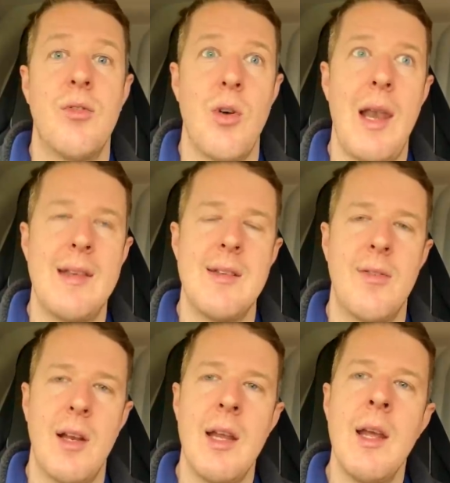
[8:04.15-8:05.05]

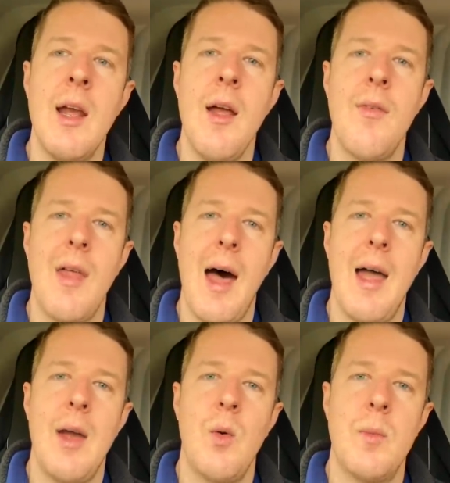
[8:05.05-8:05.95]
relatively
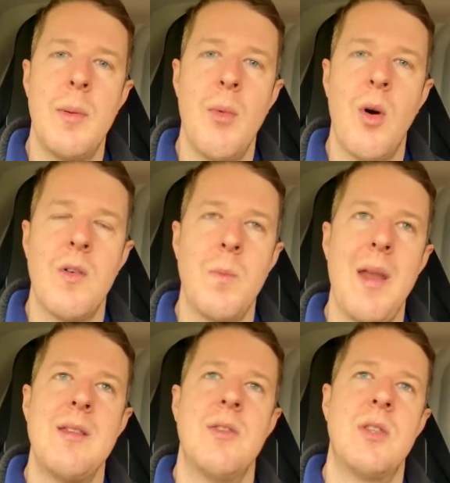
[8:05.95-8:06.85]
that it would be more
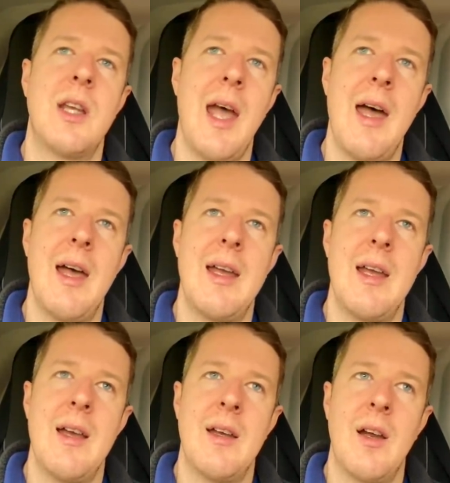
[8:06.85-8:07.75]
expensive to get a,
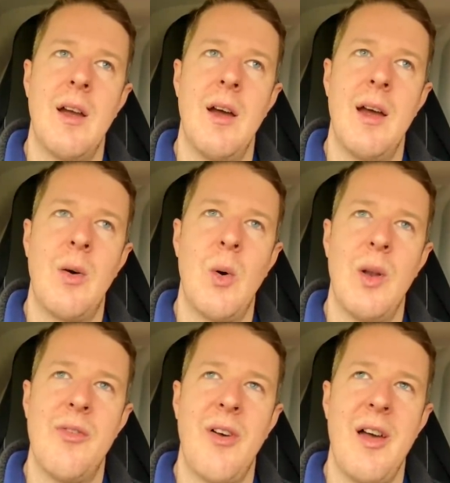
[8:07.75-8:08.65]
a, a
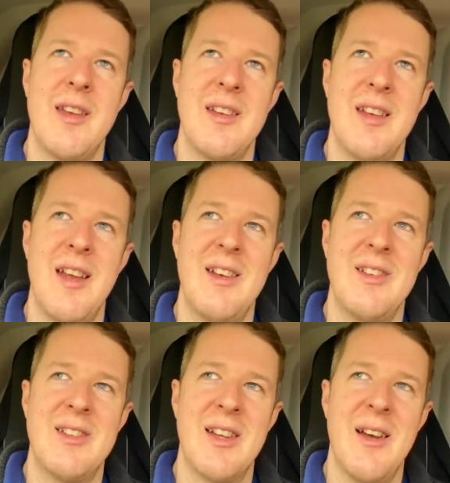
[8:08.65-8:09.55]
qualified and,
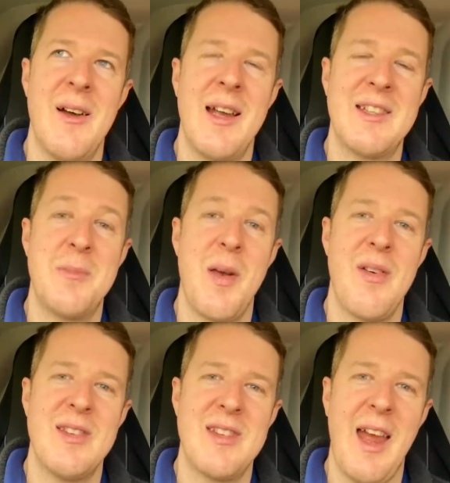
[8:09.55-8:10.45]
and uh,
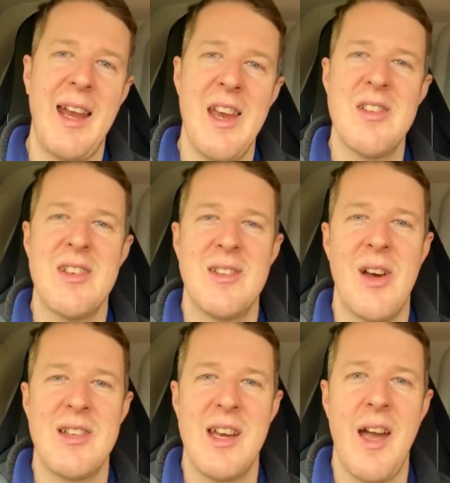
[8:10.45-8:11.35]
experienced technician to
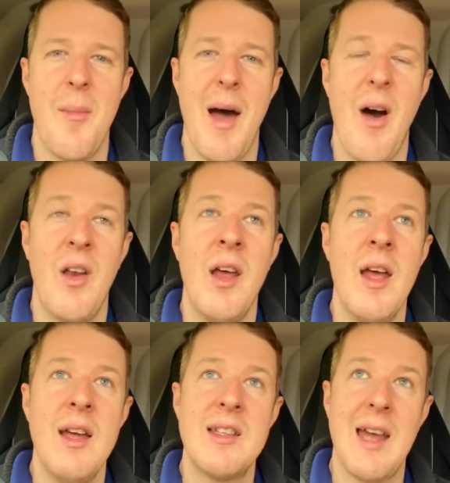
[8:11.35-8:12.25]
actually come out and
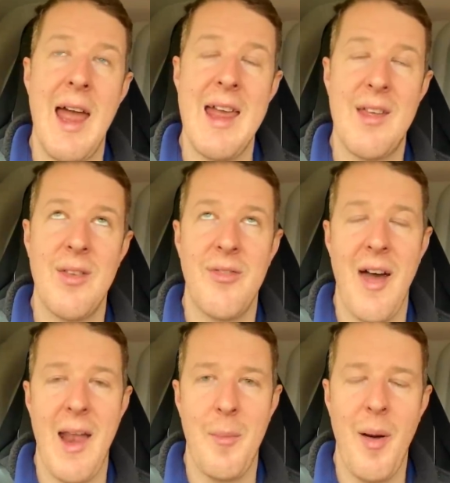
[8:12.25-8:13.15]
take the
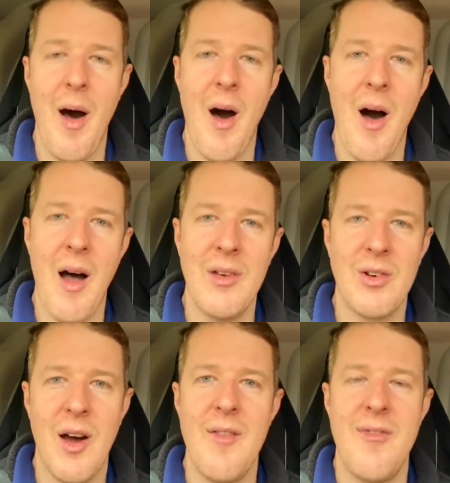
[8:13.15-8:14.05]
fan apart and
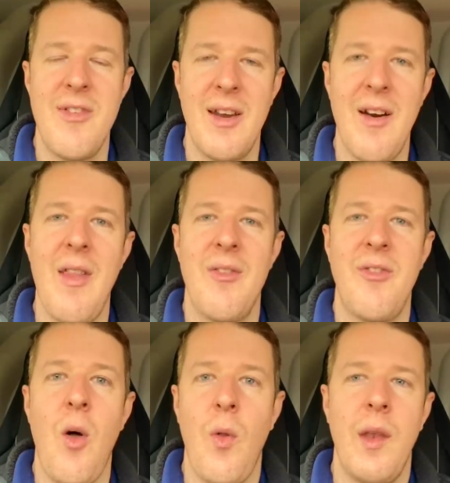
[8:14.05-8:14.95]
try and figure out the
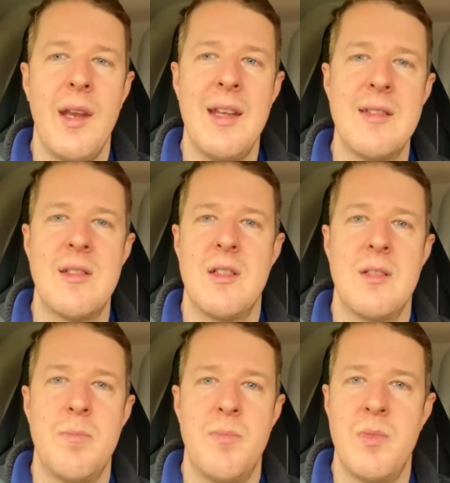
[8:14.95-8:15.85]
fault than it is to
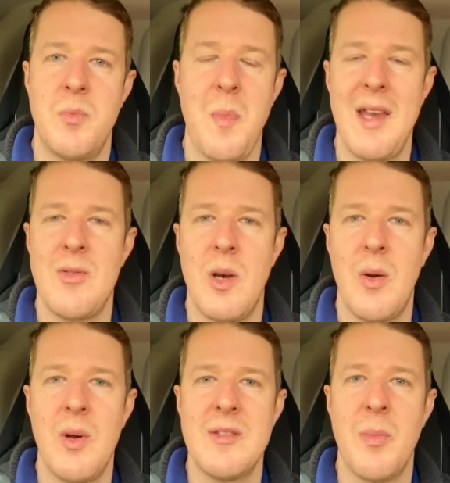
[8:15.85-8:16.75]
just pay 20
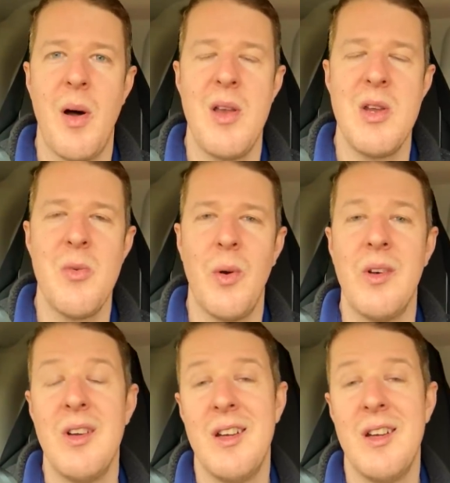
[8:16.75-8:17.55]
quid to buy a new one.